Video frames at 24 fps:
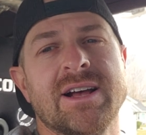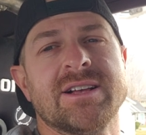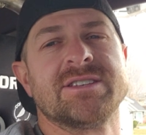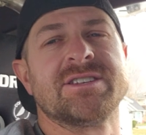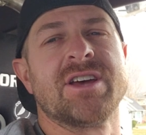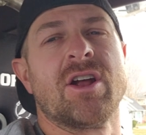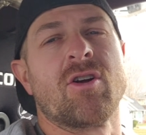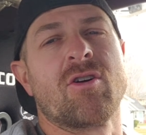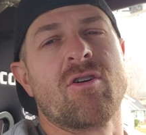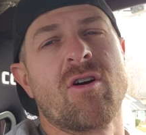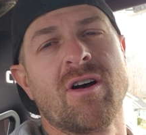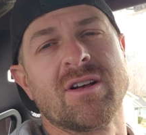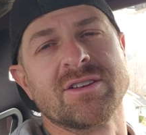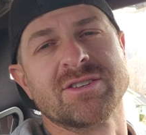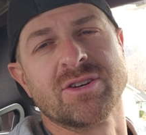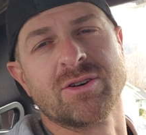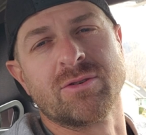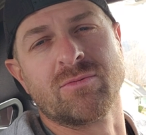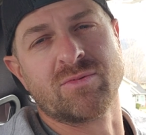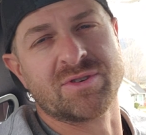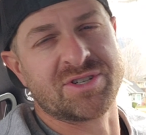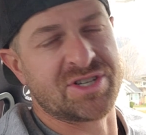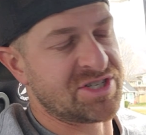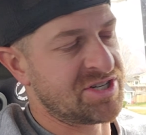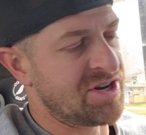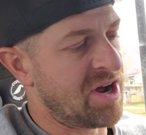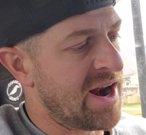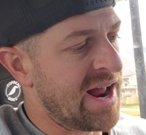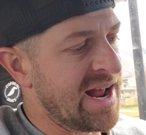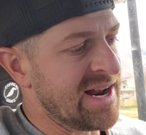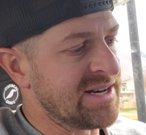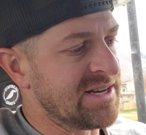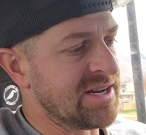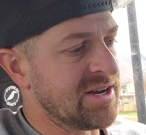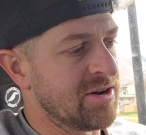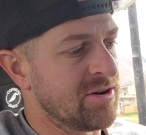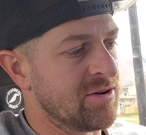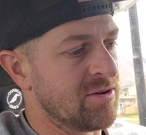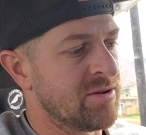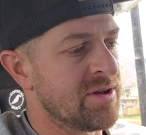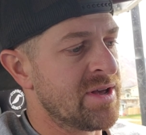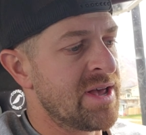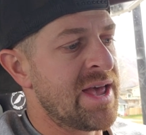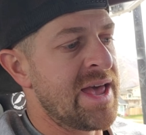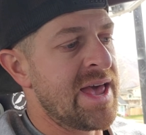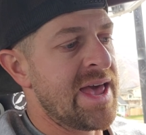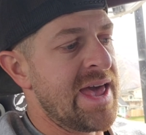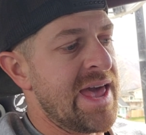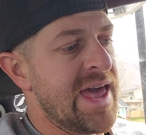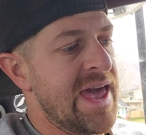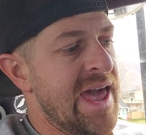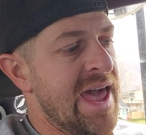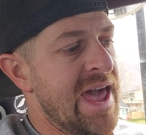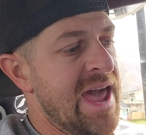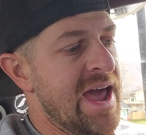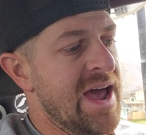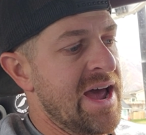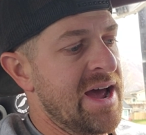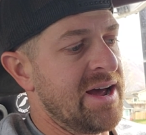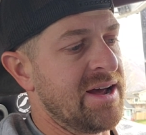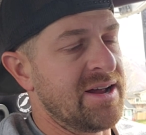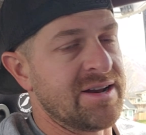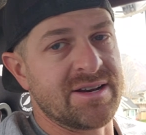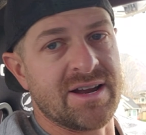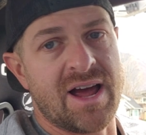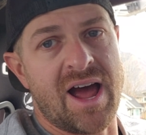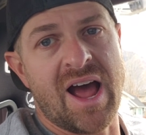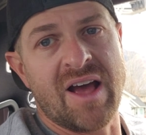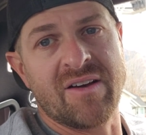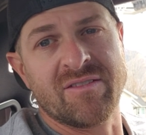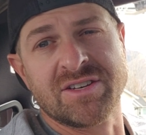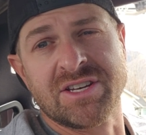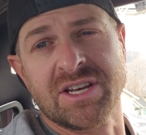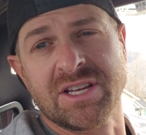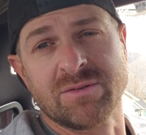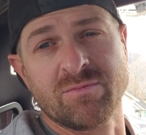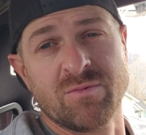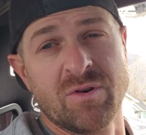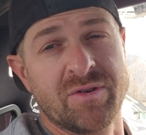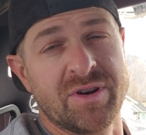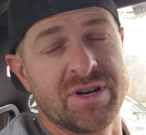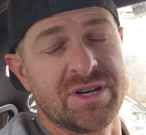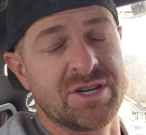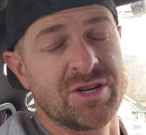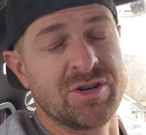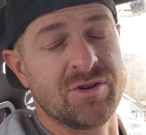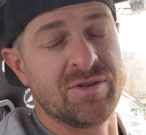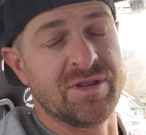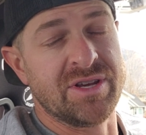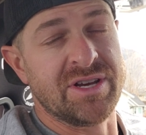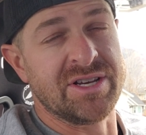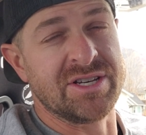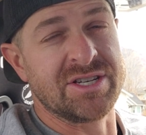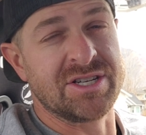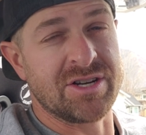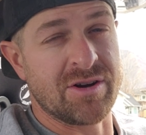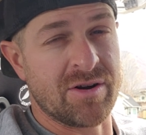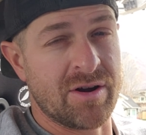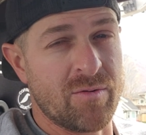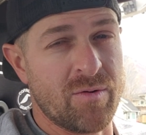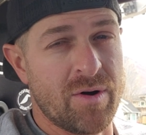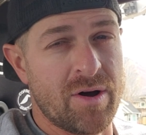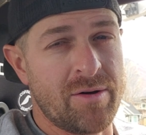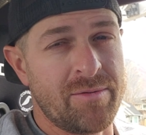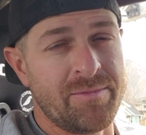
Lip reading: center console, which is not ideal, and I've since moved it to the steering wheel.